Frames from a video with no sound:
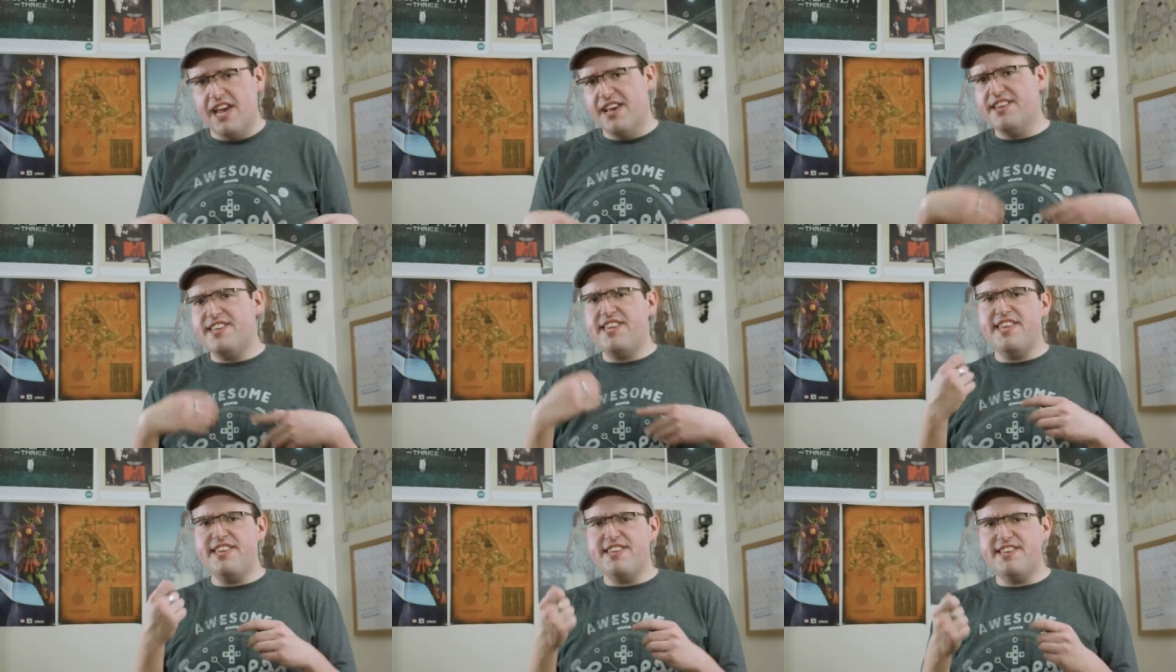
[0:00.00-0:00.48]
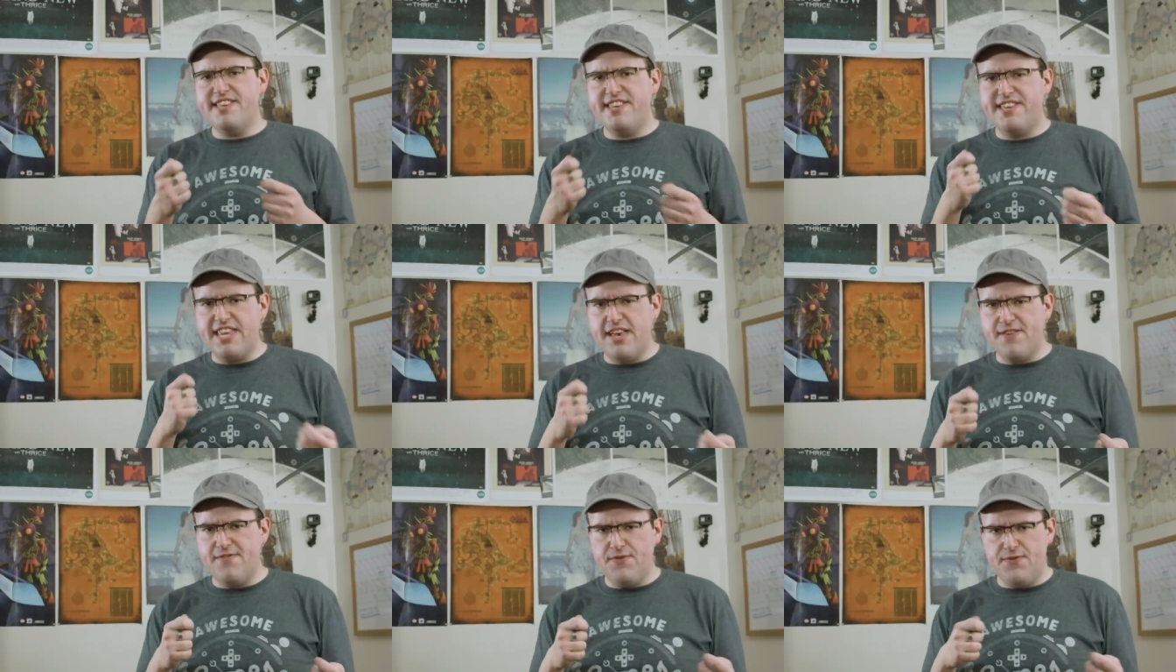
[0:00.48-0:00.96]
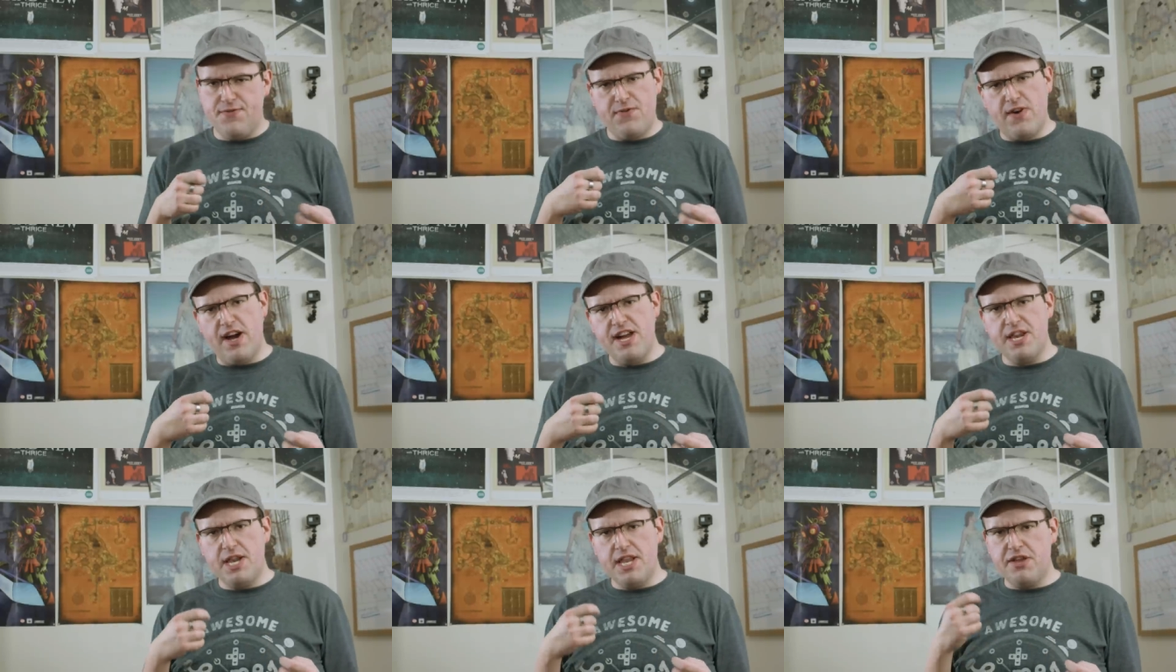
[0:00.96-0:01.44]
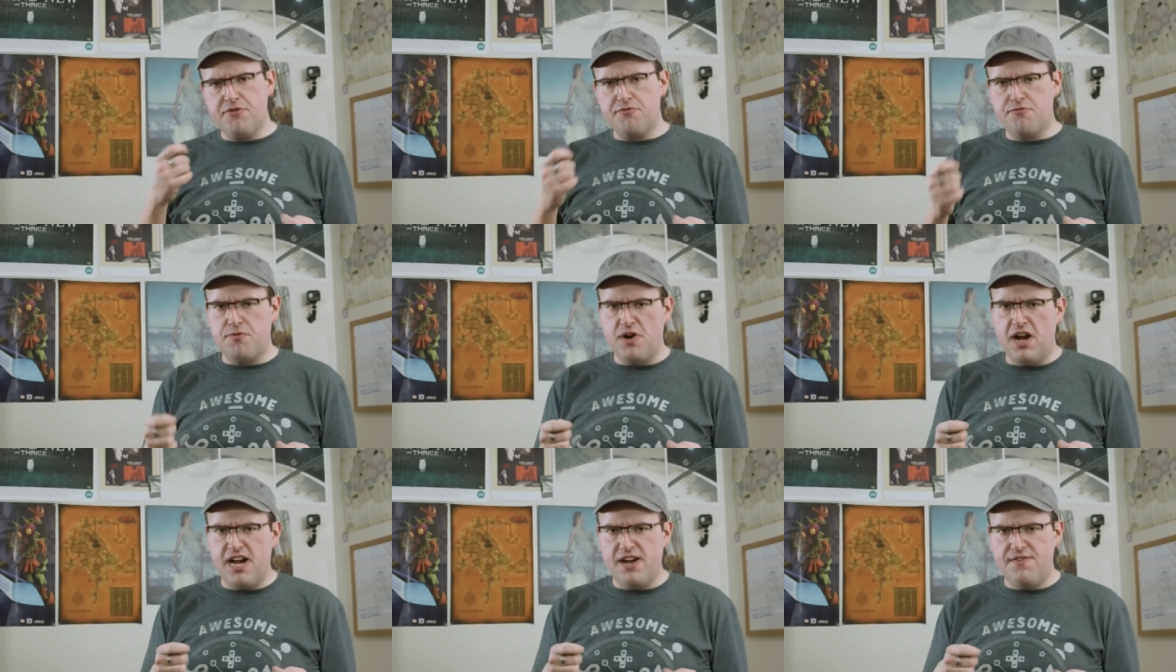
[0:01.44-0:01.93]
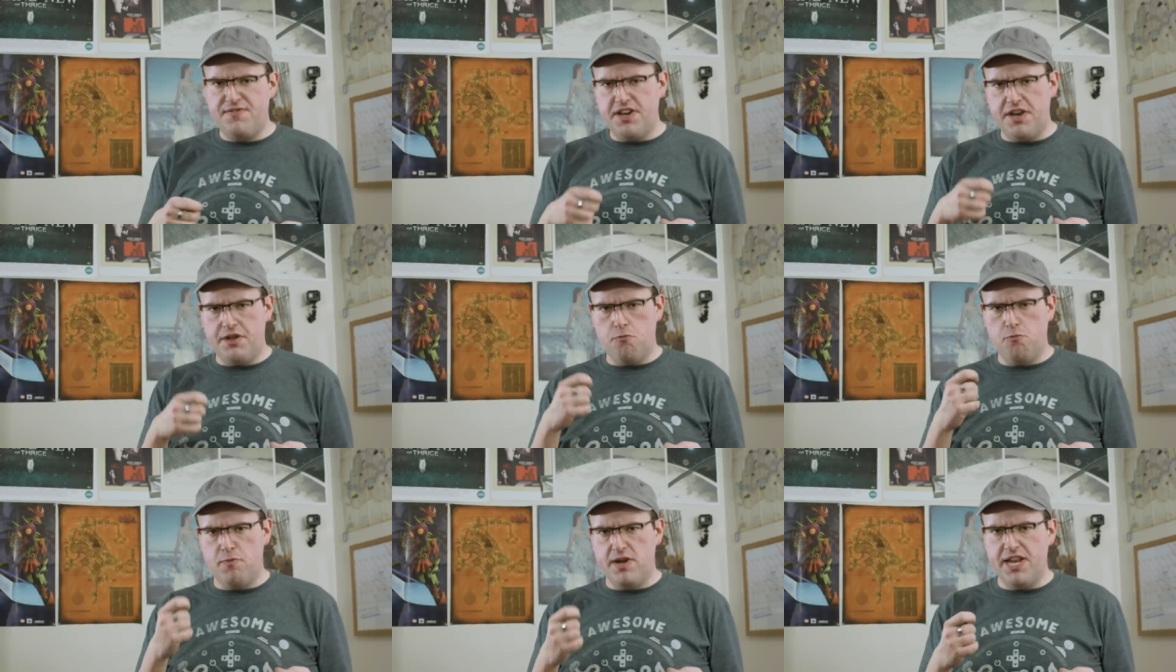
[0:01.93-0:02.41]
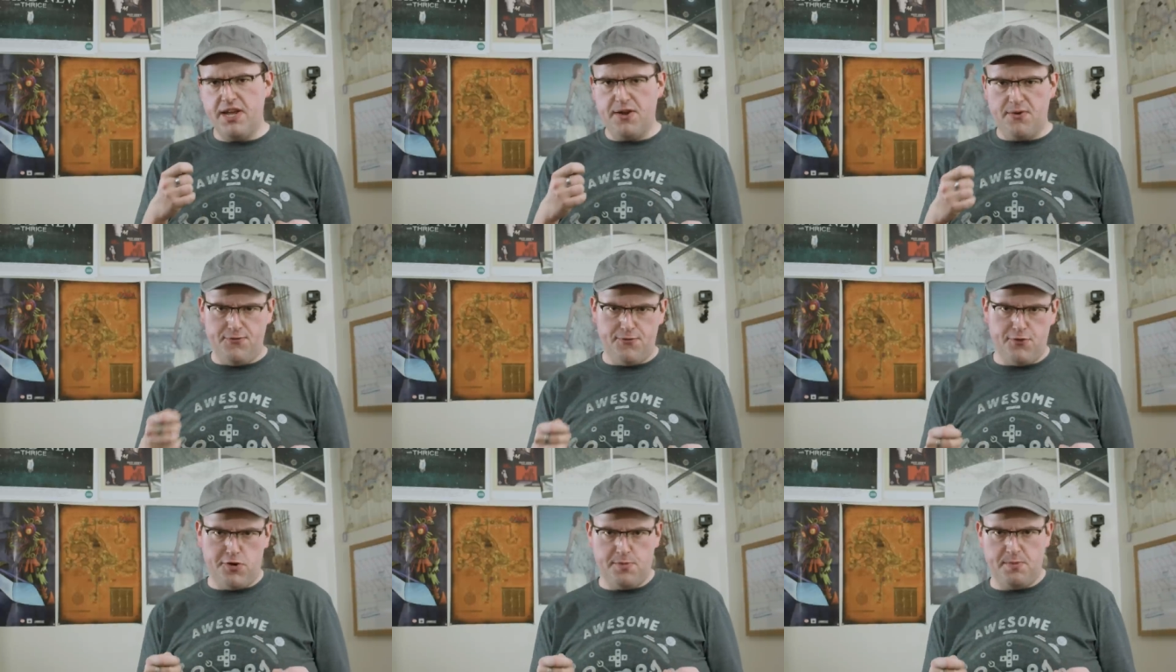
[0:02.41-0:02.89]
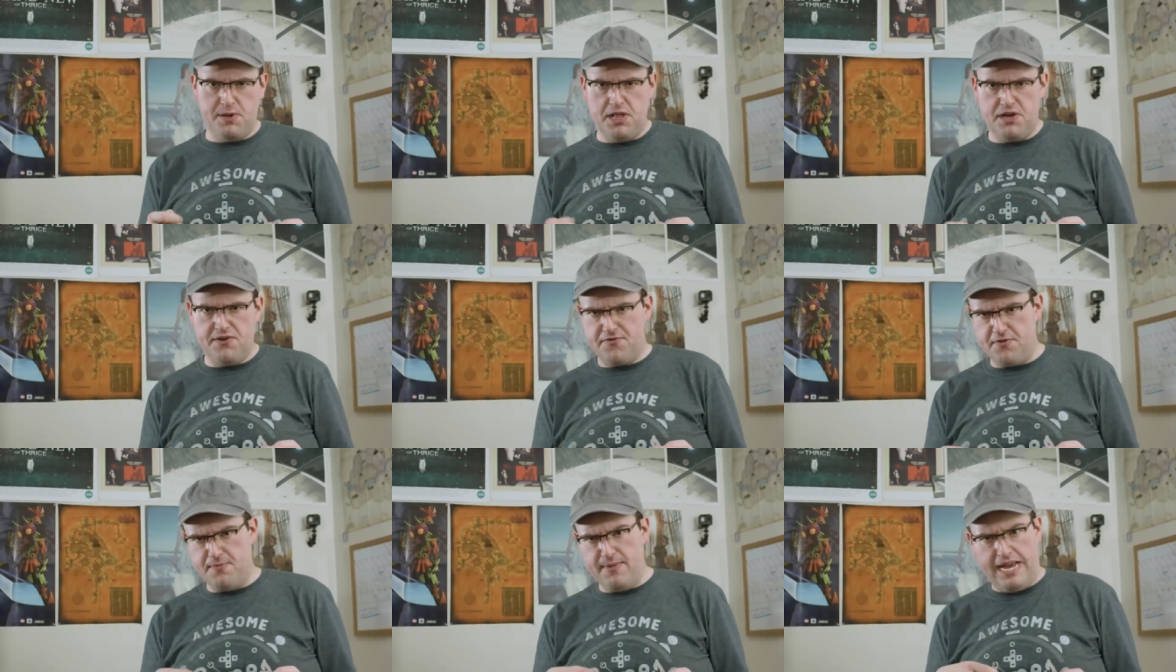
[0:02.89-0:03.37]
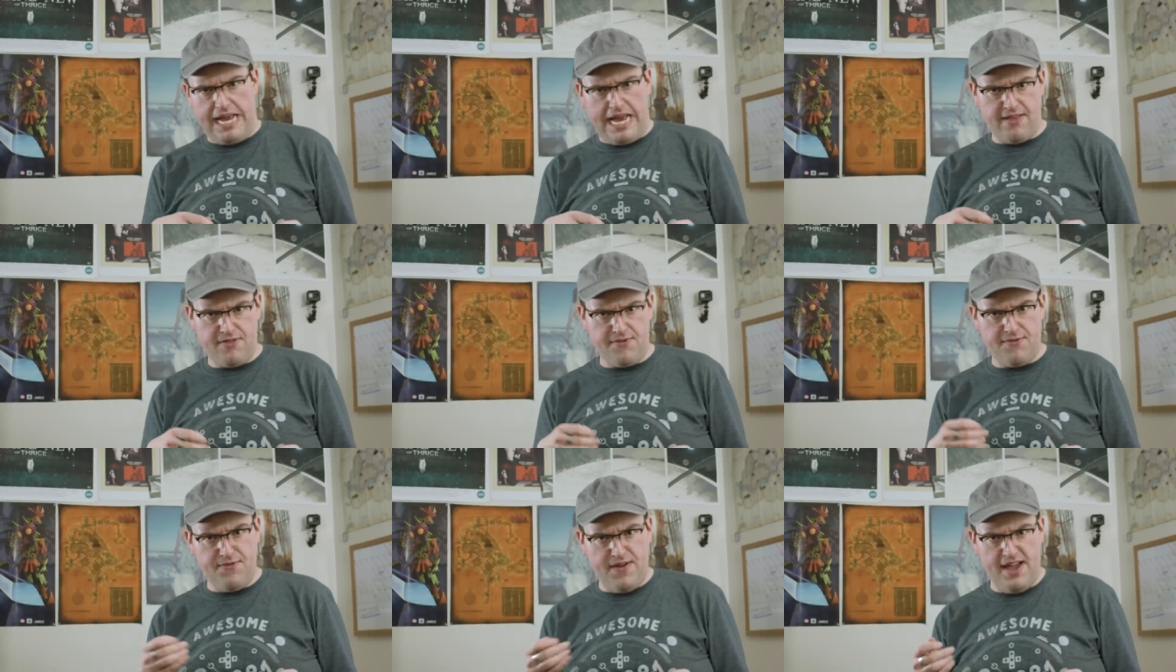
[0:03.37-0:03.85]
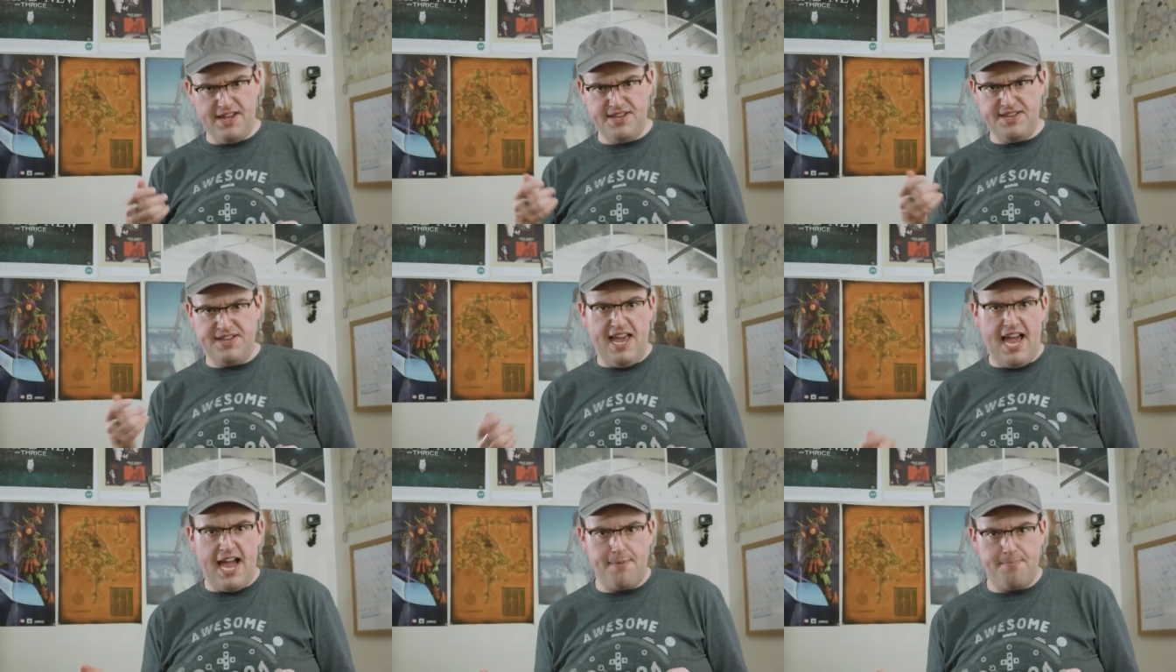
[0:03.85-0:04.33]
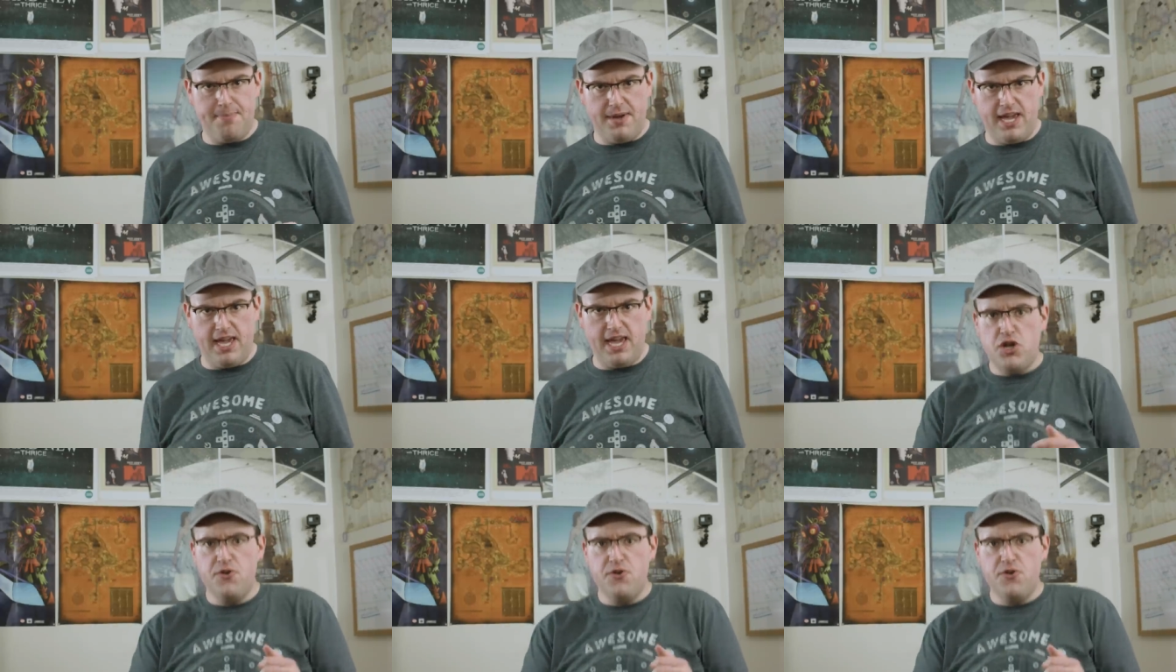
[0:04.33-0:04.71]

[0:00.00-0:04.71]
season 7 finally arrived at a winning formula for making the fans happy.